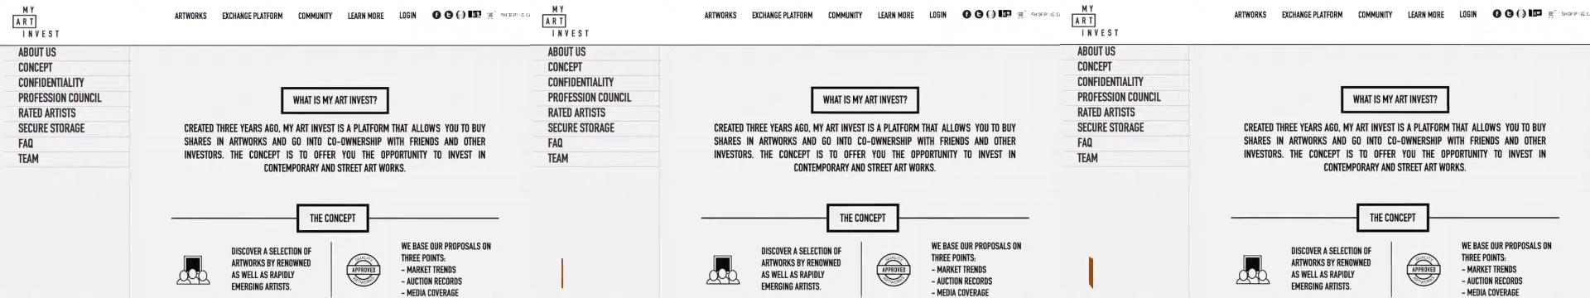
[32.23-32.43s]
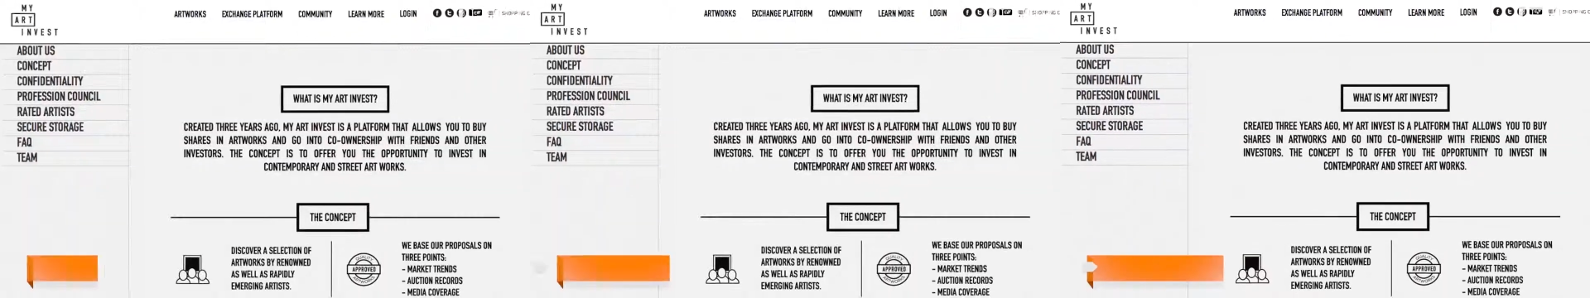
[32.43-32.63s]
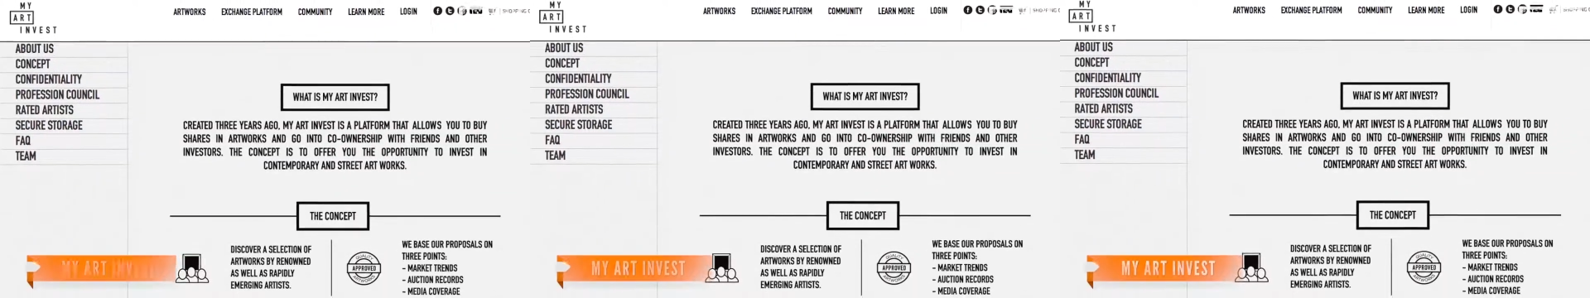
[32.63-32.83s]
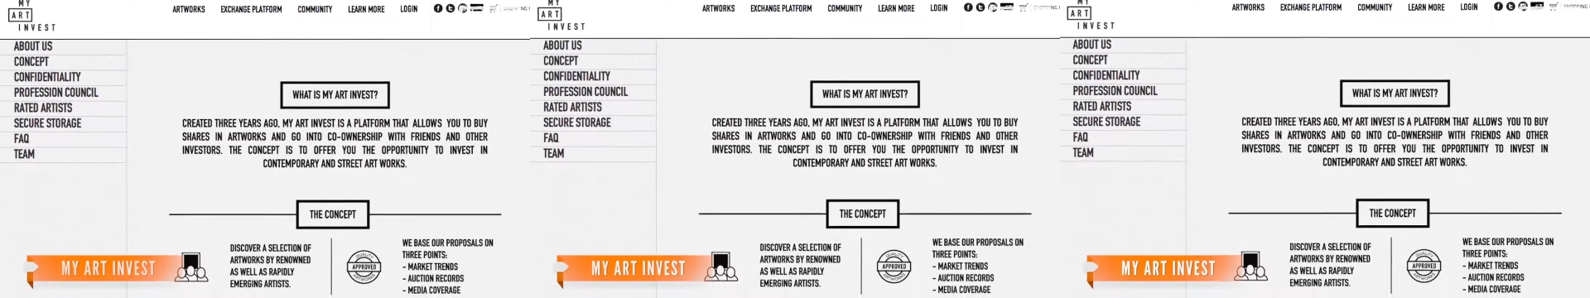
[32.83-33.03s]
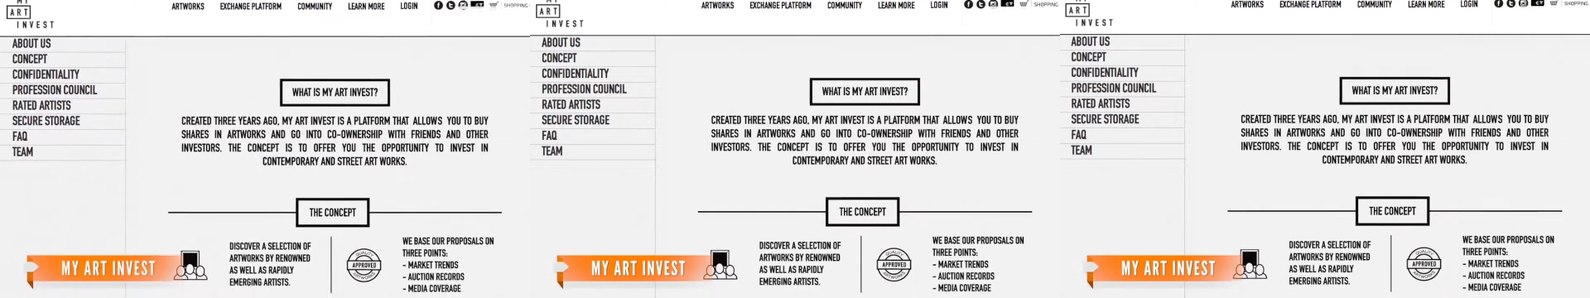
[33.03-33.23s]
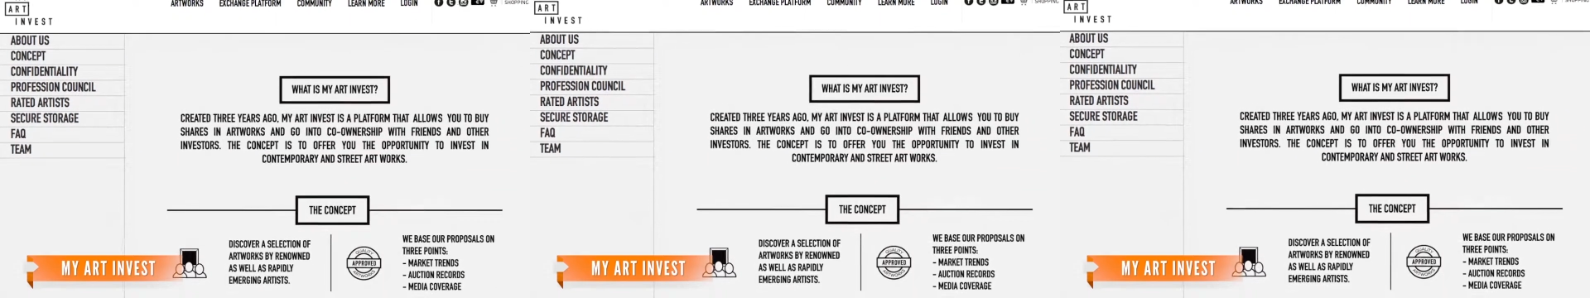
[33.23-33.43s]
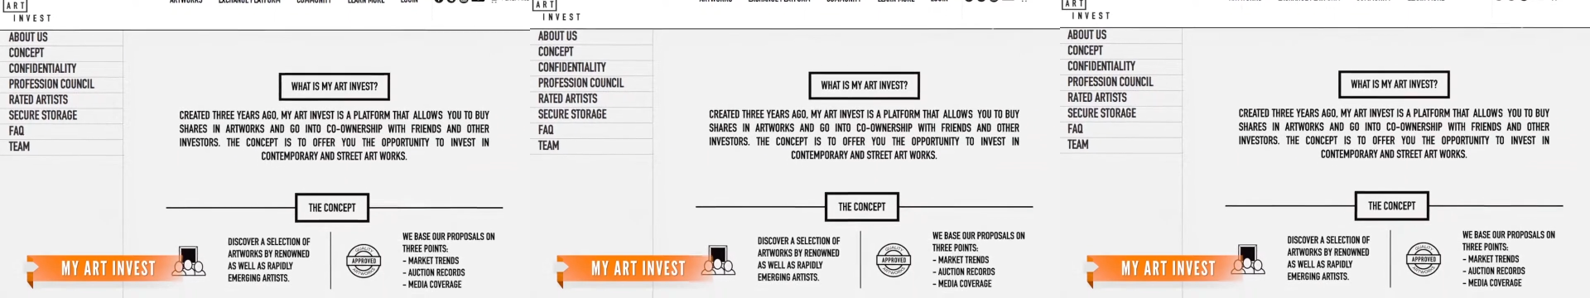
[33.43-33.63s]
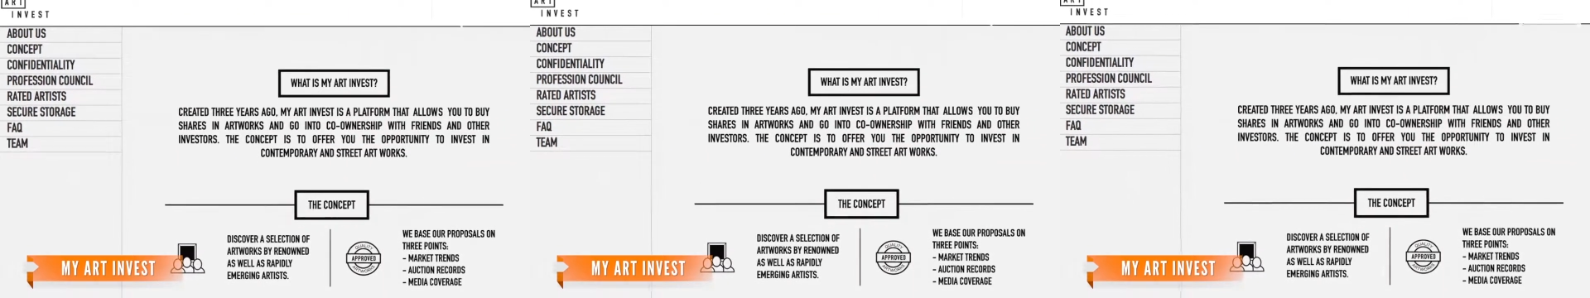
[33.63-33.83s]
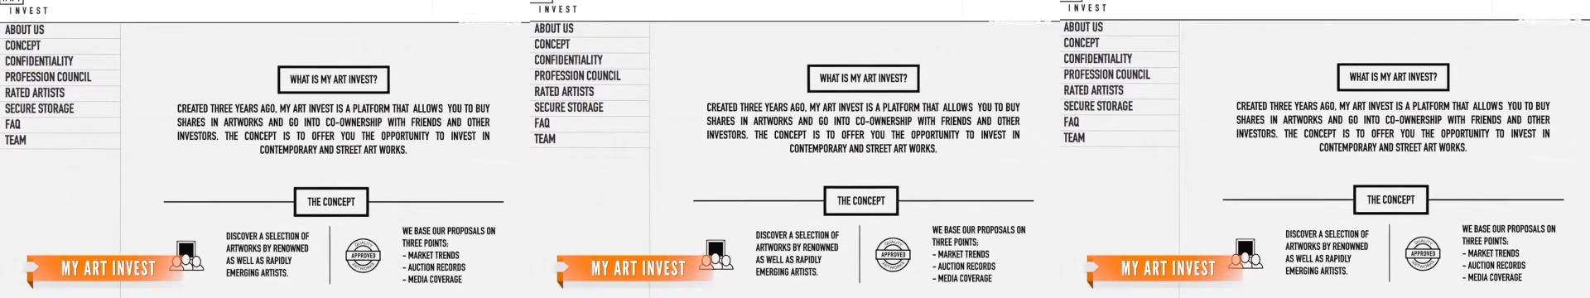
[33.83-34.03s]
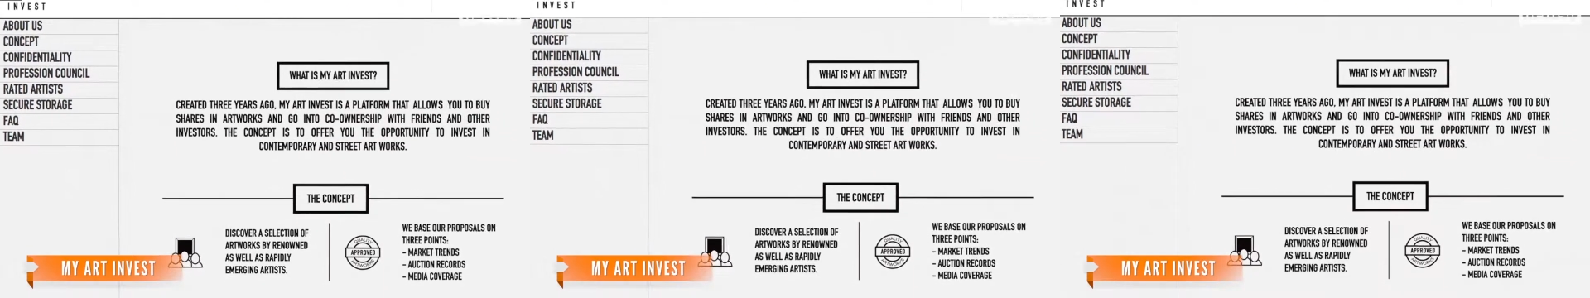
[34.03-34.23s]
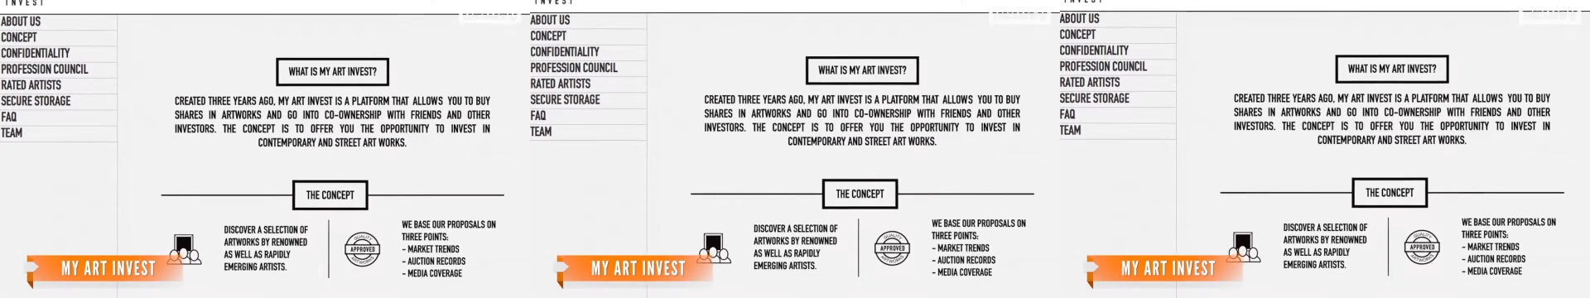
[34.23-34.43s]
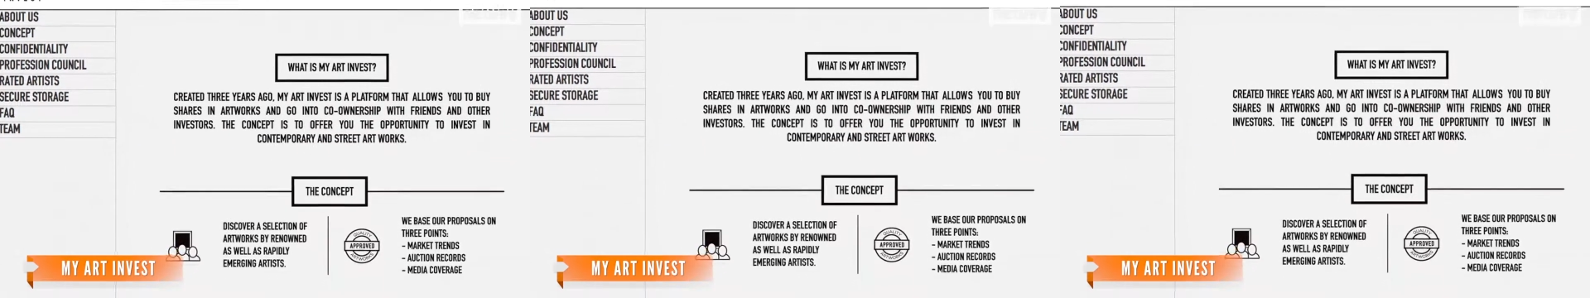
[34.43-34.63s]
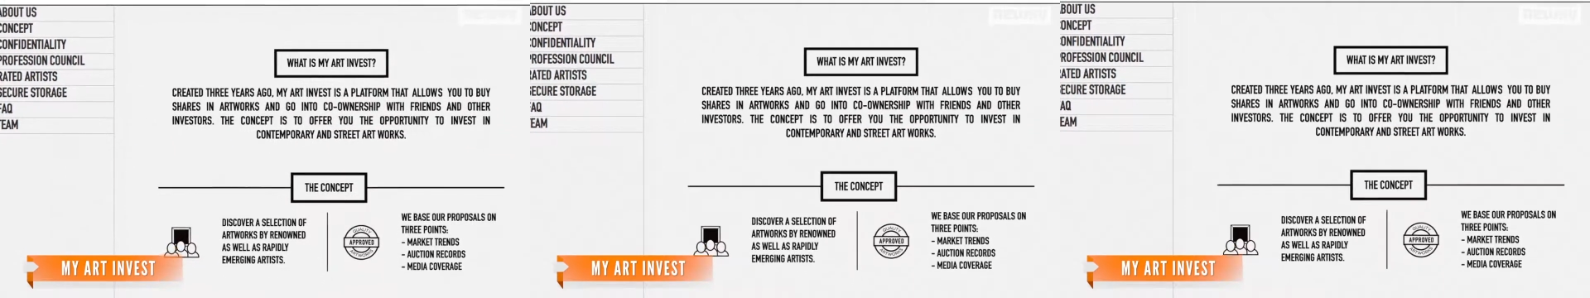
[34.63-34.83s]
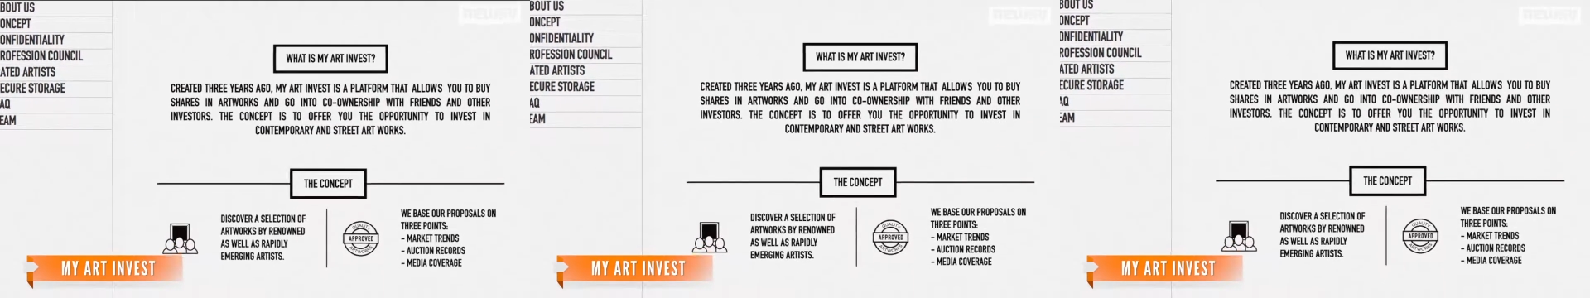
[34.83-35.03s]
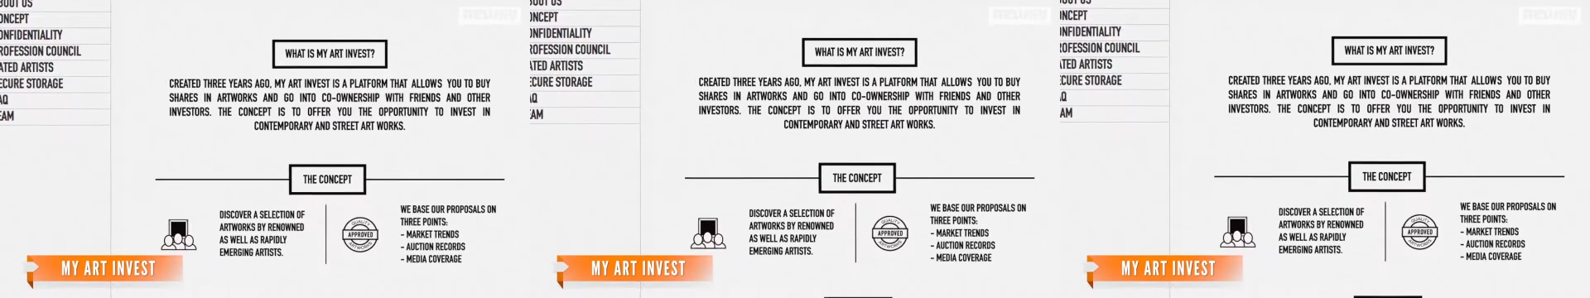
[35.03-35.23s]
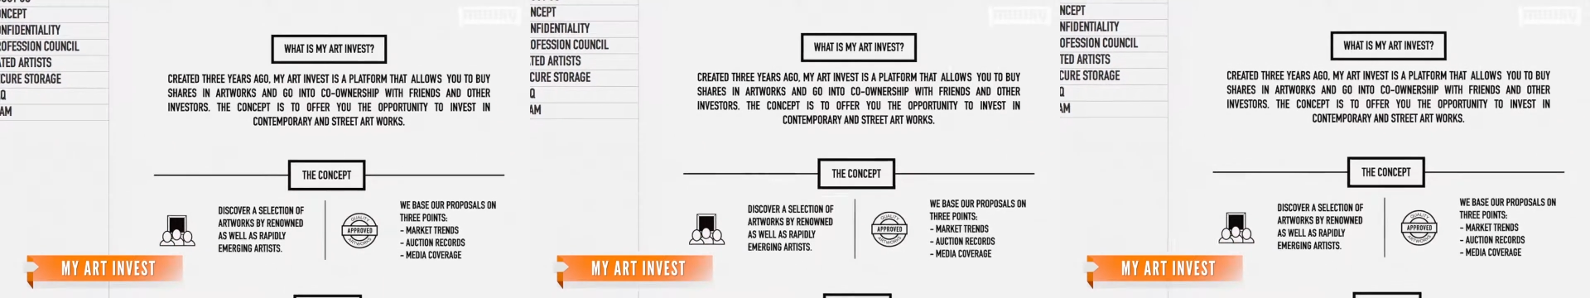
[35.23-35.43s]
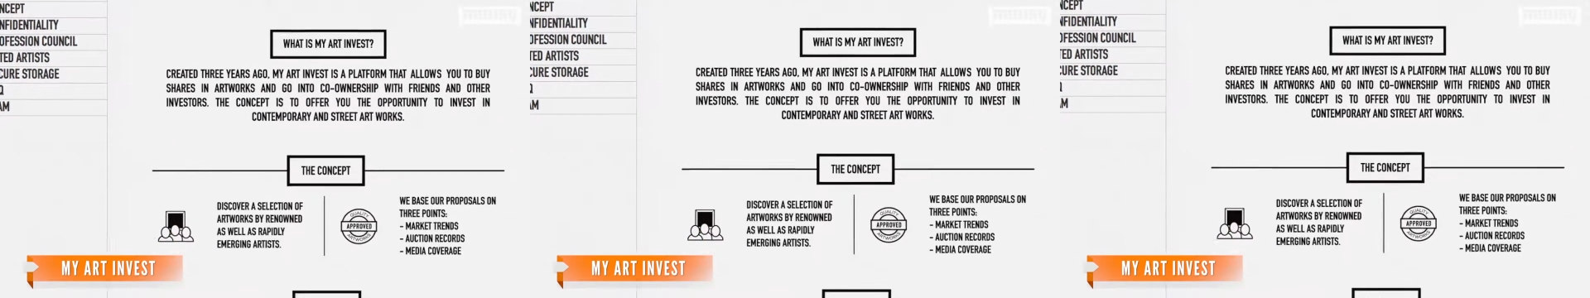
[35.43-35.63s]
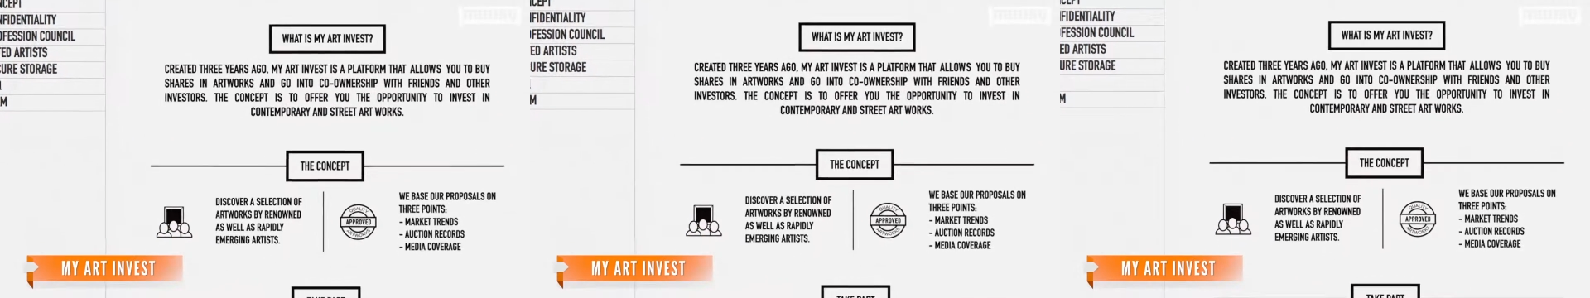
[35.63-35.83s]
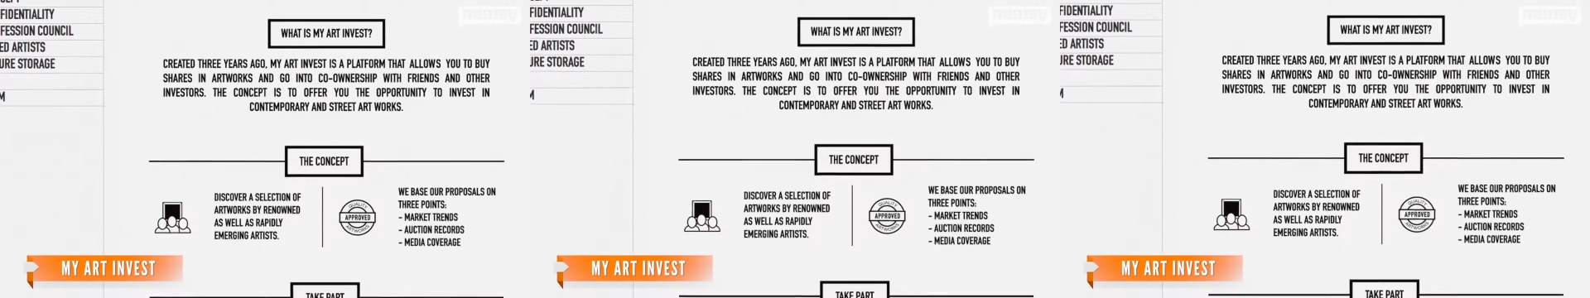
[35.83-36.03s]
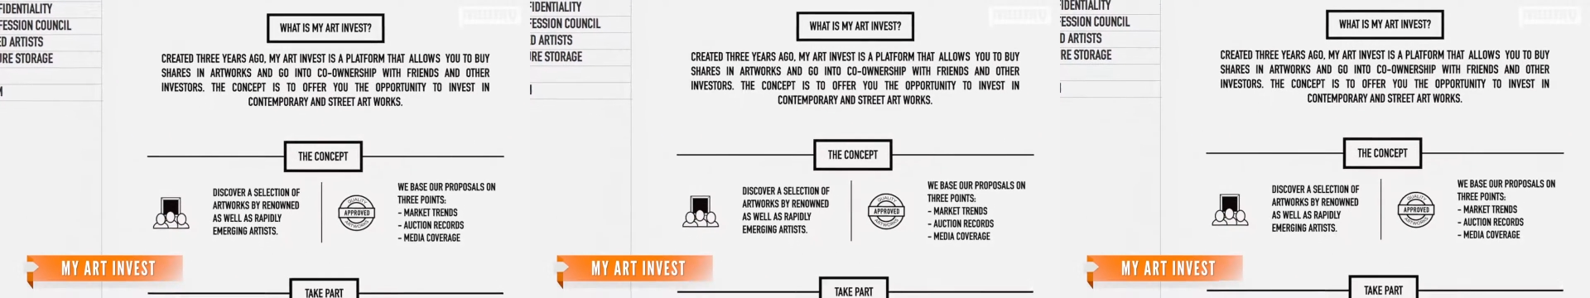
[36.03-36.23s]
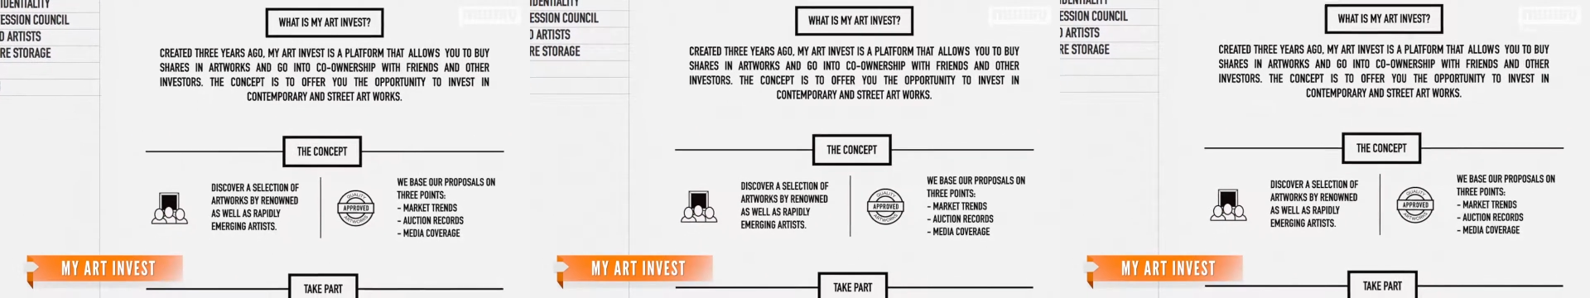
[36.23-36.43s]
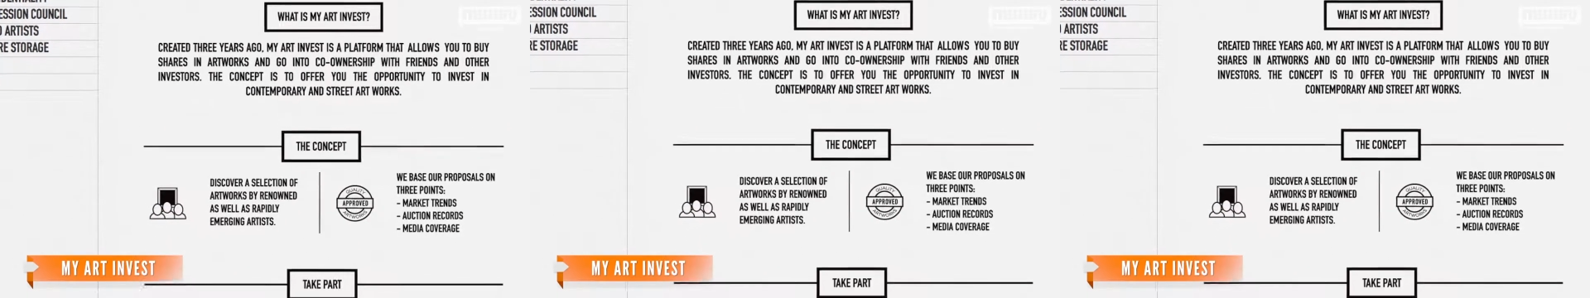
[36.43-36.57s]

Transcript: (no speaker visible)